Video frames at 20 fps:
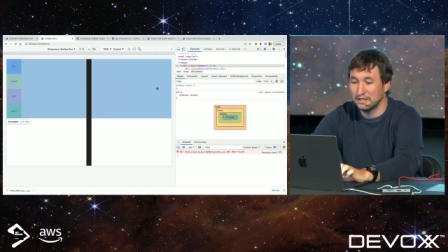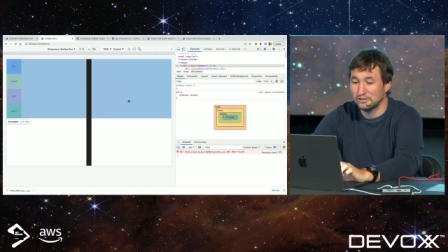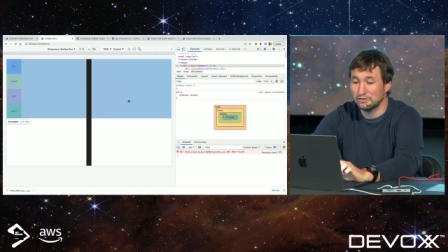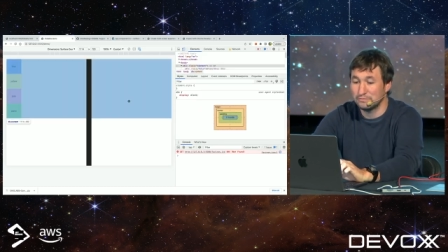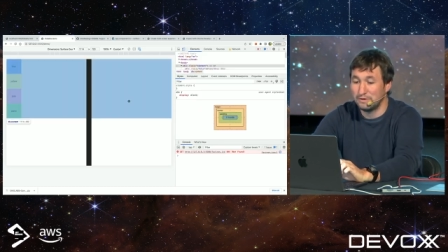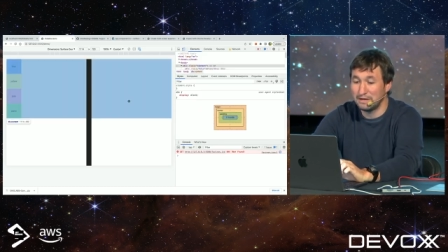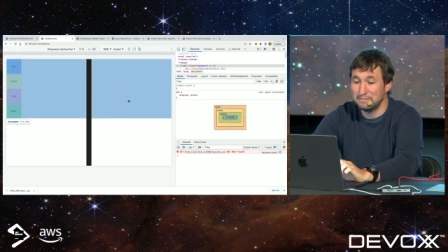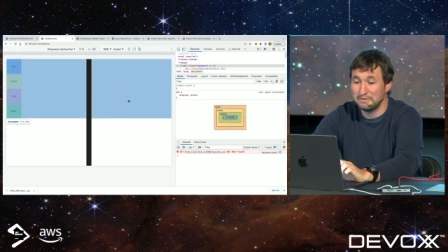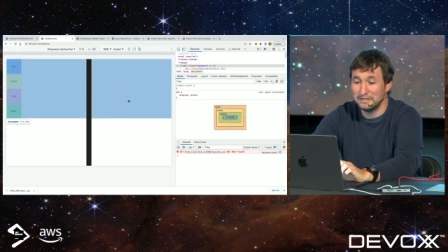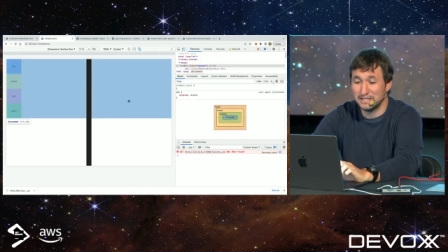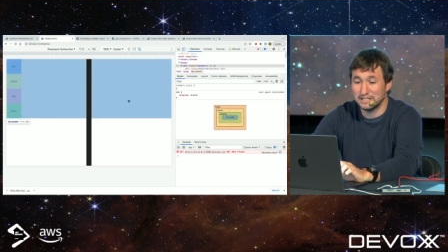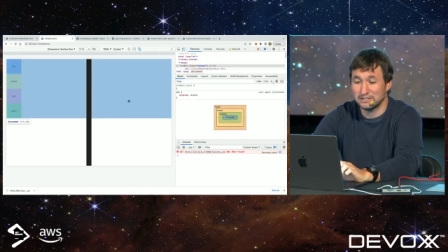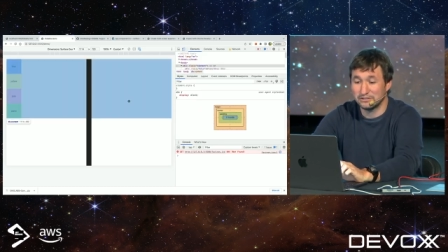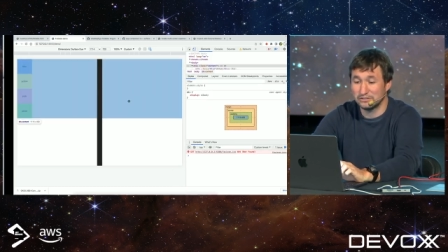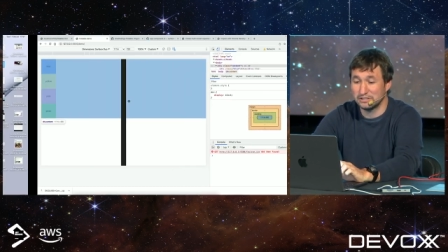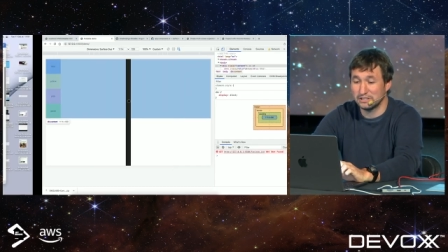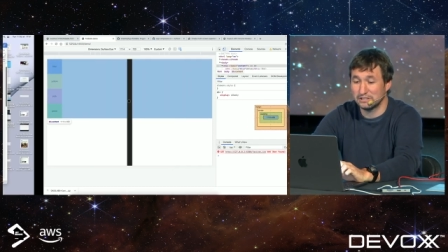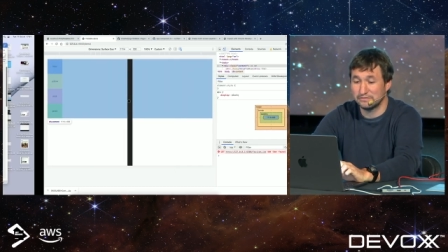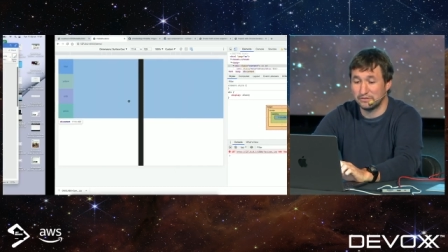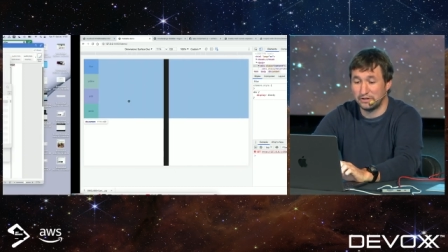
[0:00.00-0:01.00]
So my
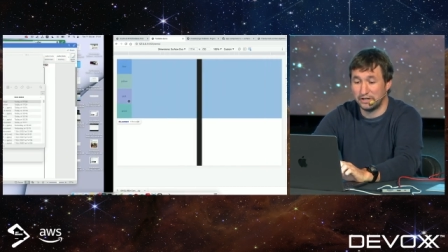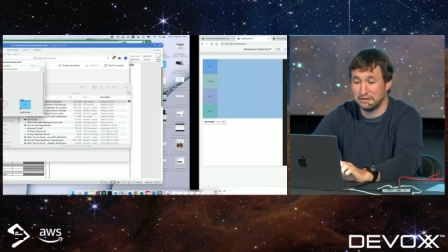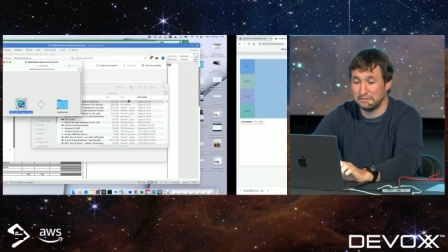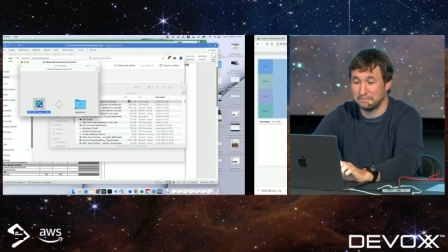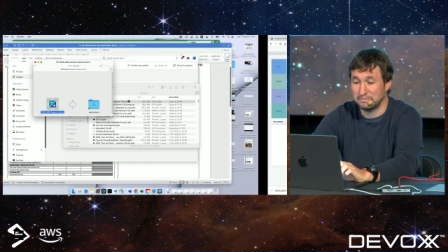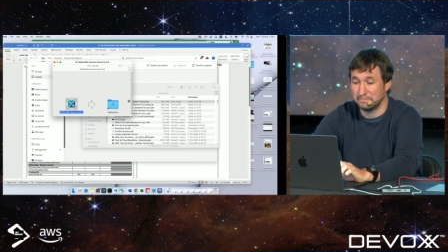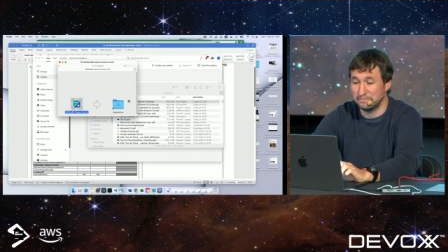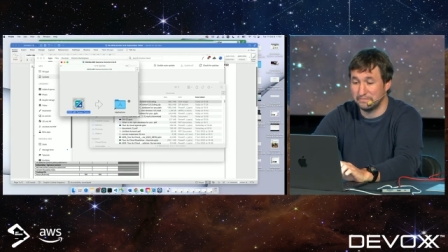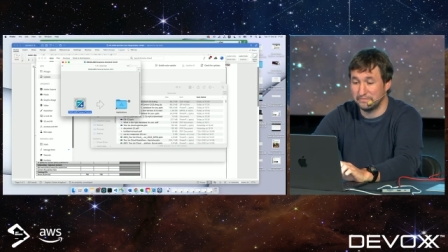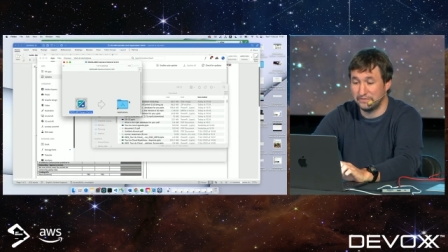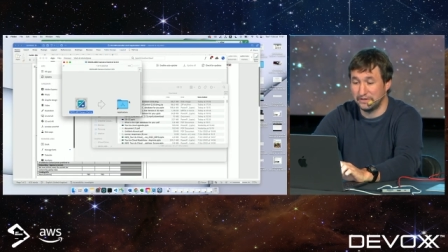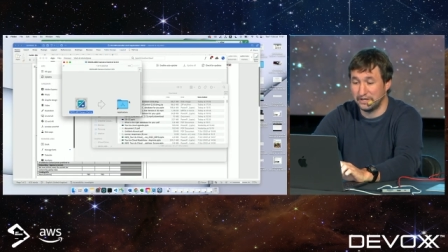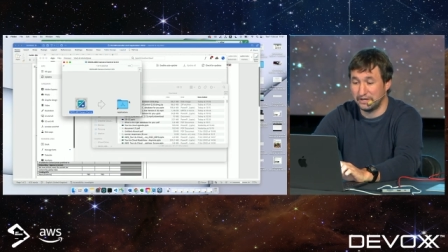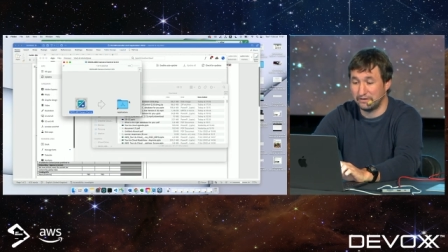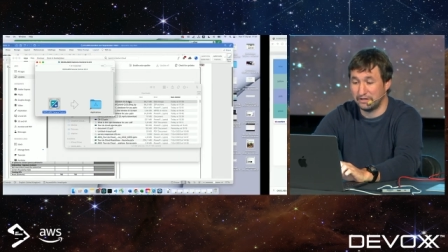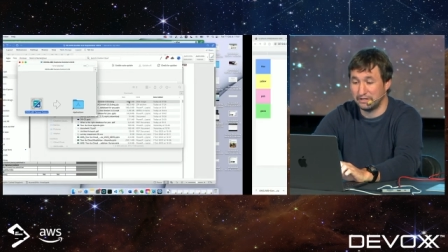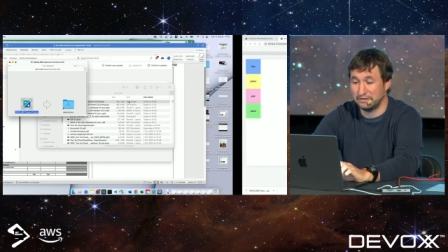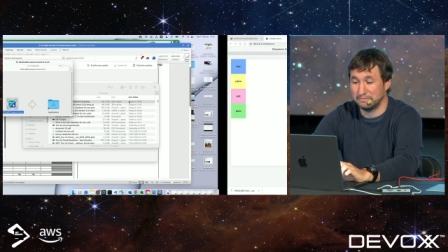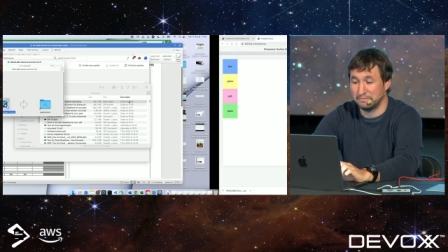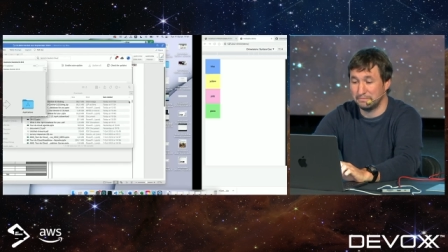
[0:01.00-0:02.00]
application is very,
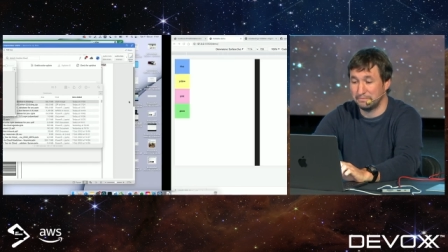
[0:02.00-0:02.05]
very